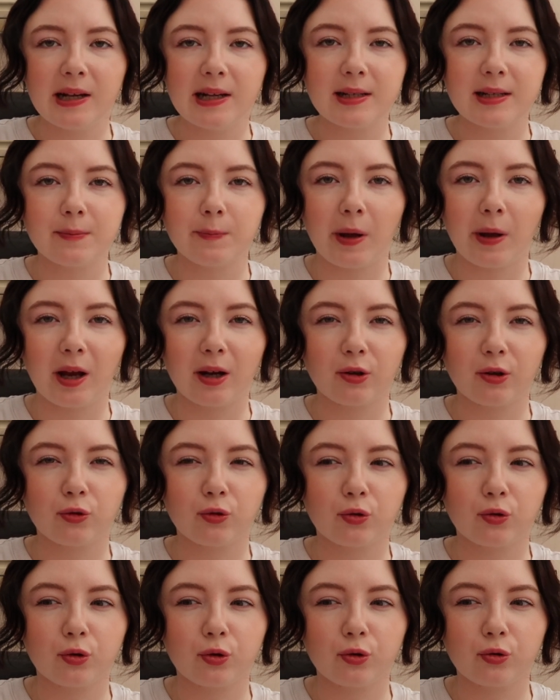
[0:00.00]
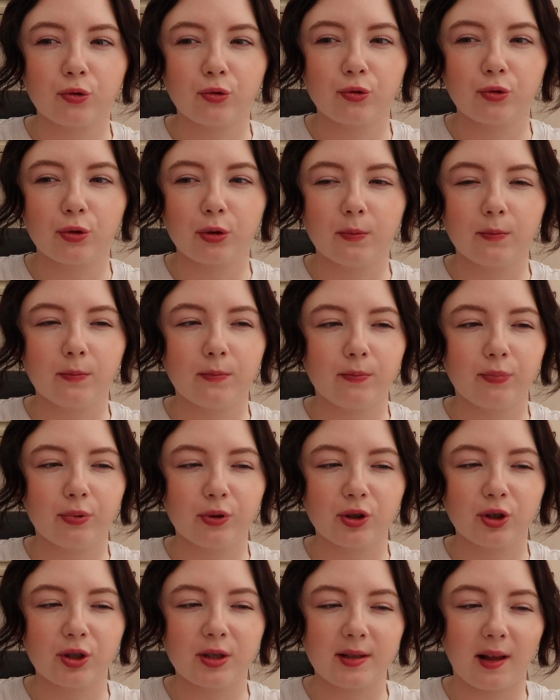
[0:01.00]
Spectrum
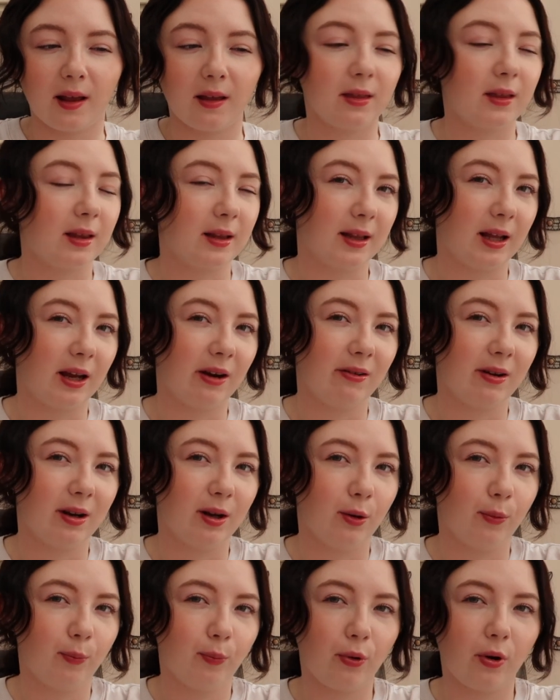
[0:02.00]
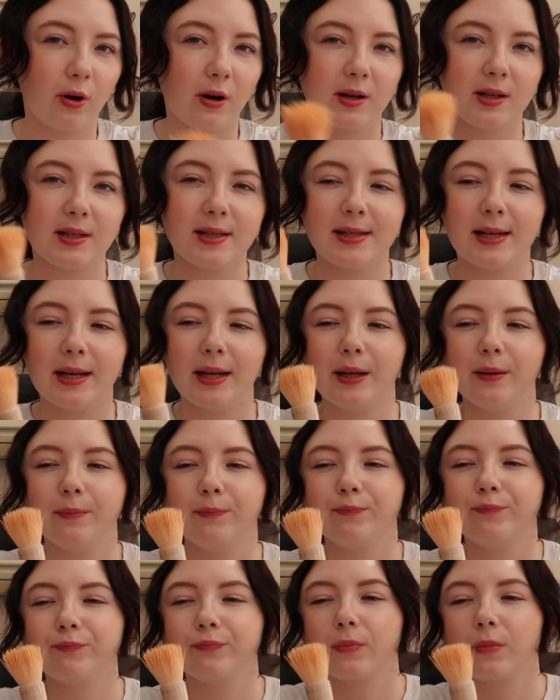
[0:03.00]
brushes, I think they're a little pricey.
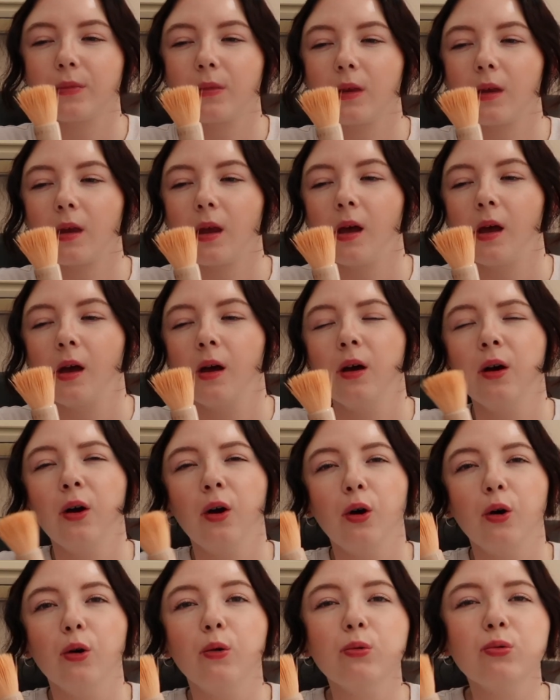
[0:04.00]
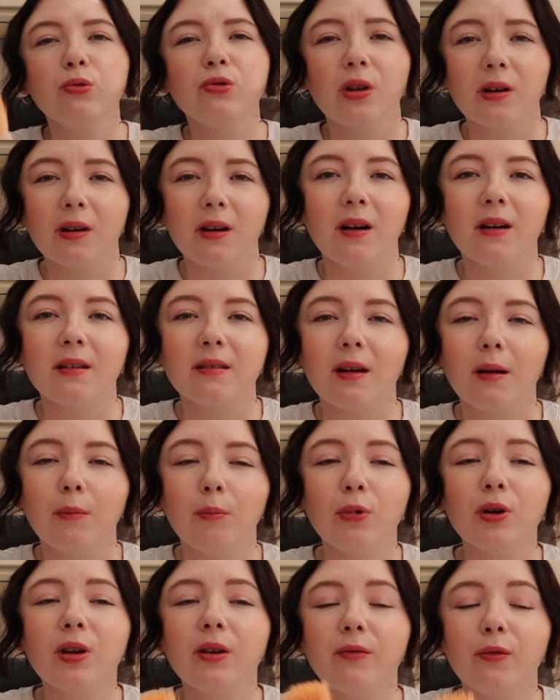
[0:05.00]
Also, guys, I'm
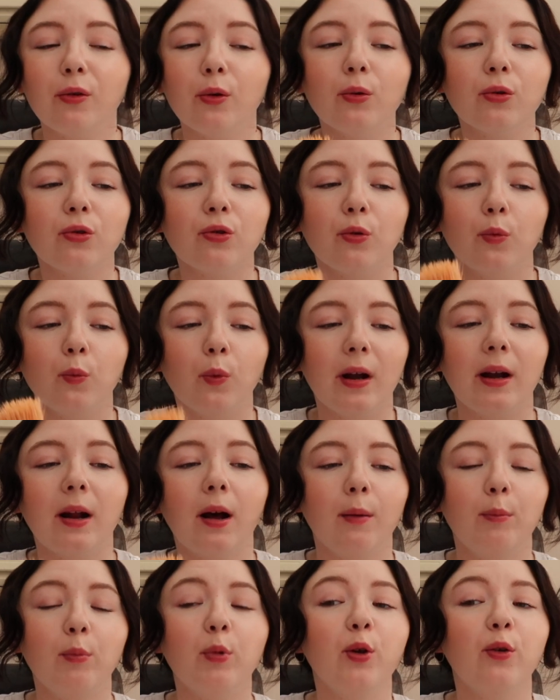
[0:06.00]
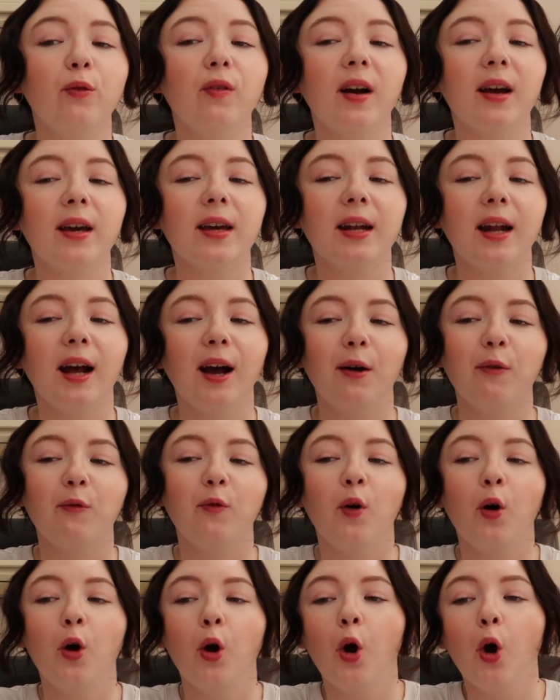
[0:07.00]
looking forward to when I move, I can have
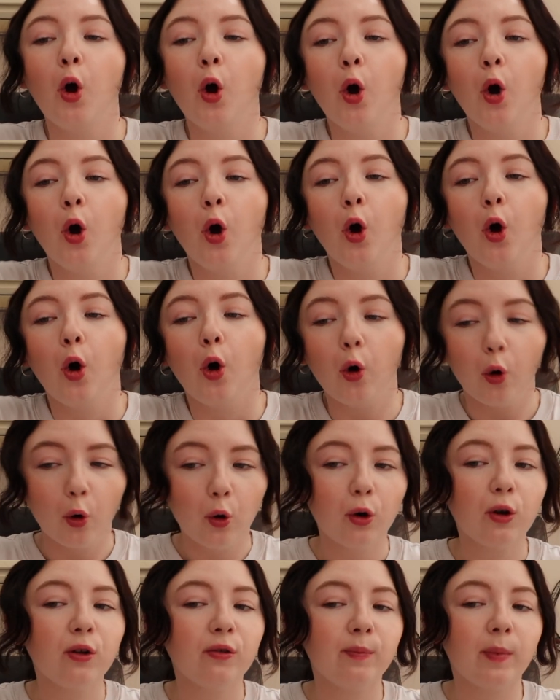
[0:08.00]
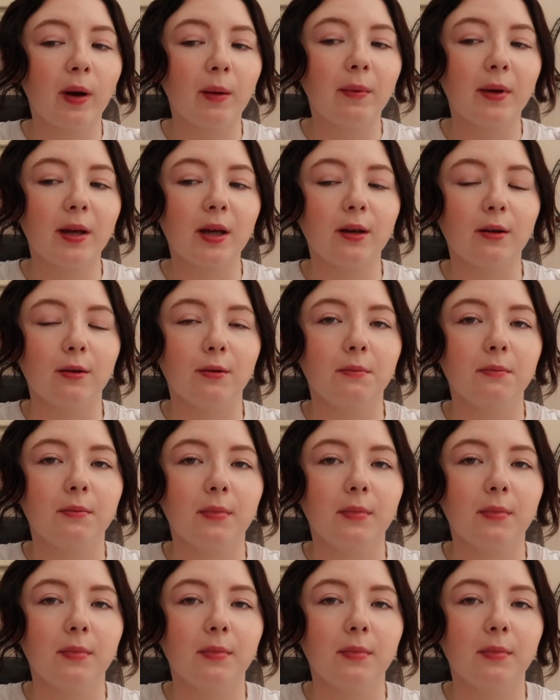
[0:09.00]
all of my makeup